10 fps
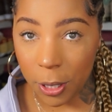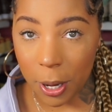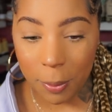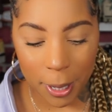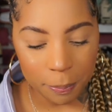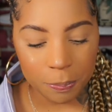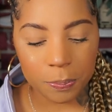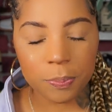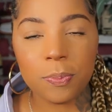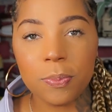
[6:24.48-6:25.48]
you know what I mean?
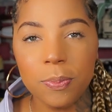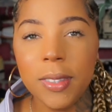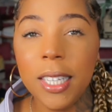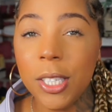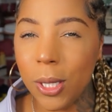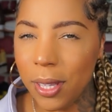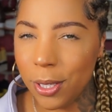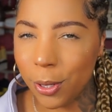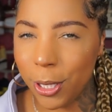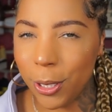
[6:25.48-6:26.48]
So
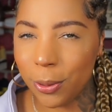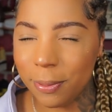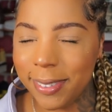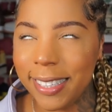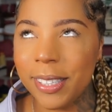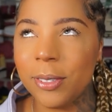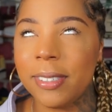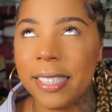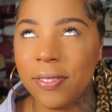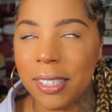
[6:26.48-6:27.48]
these are cute. These are
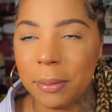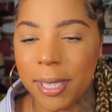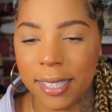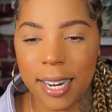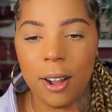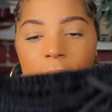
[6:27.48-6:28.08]
definitely my style.